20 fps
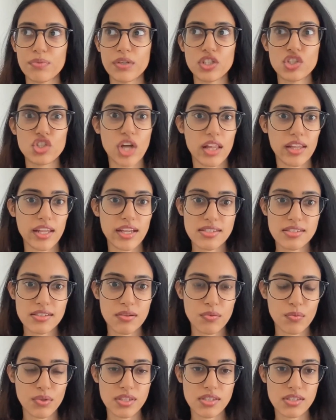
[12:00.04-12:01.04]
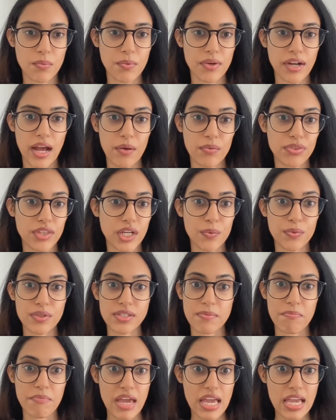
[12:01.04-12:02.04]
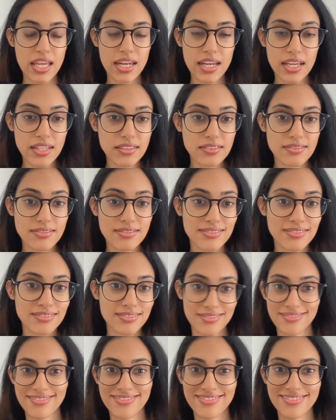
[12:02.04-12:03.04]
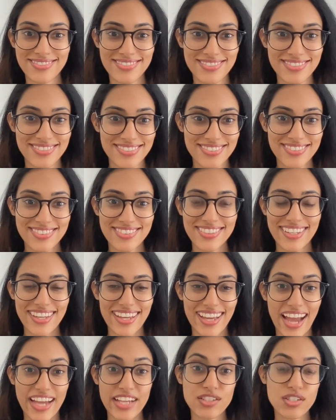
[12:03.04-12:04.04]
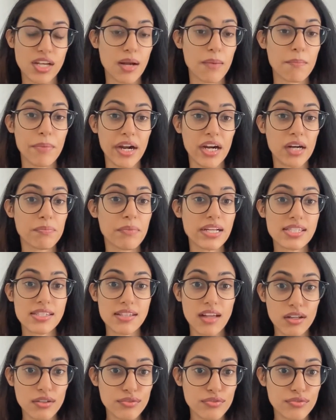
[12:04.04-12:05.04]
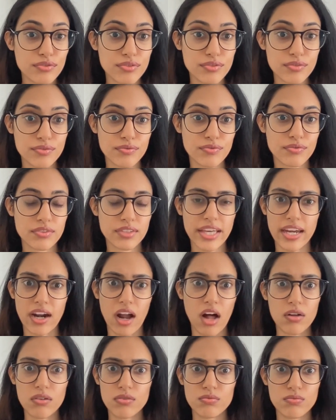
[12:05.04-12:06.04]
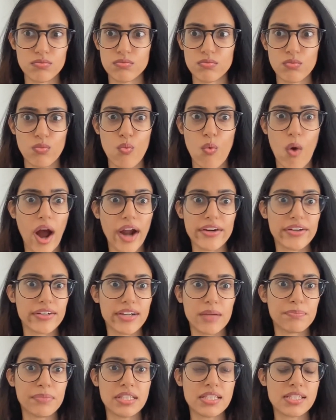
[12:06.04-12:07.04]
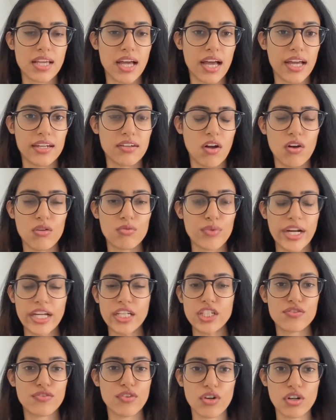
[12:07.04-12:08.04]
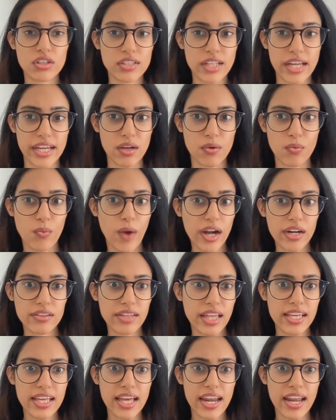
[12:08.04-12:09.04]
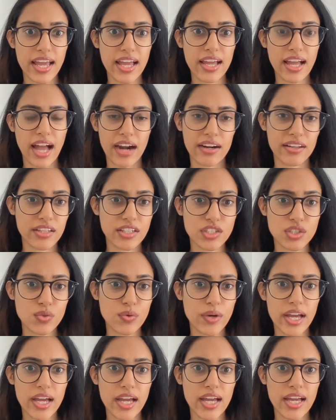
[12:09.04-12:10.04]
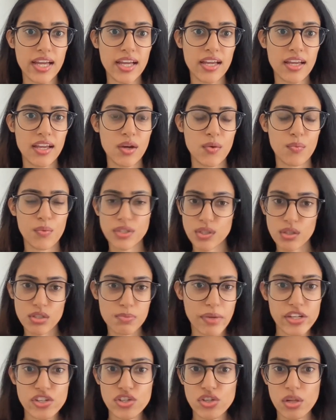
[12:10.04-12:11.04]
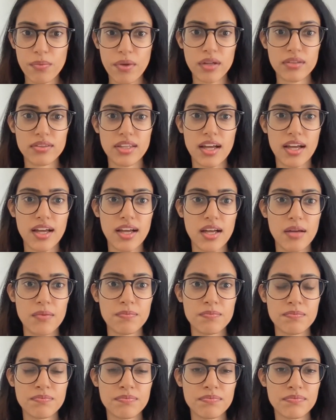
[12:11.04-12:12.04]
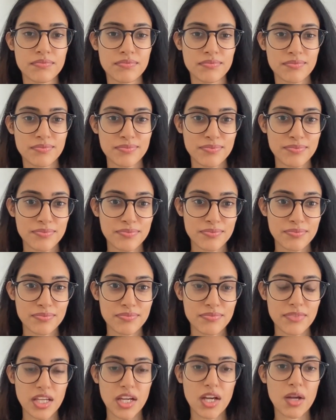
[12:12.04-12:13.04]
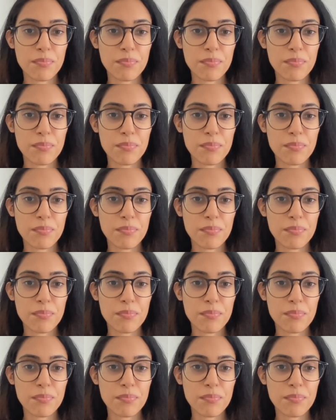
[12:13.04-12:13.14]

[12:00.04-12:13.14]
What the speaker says: jealous when someone out there was making it. I used to compare myself, get all wired up inside and all rageful. Like, why do they get it? How do they do it? What's so special about them? The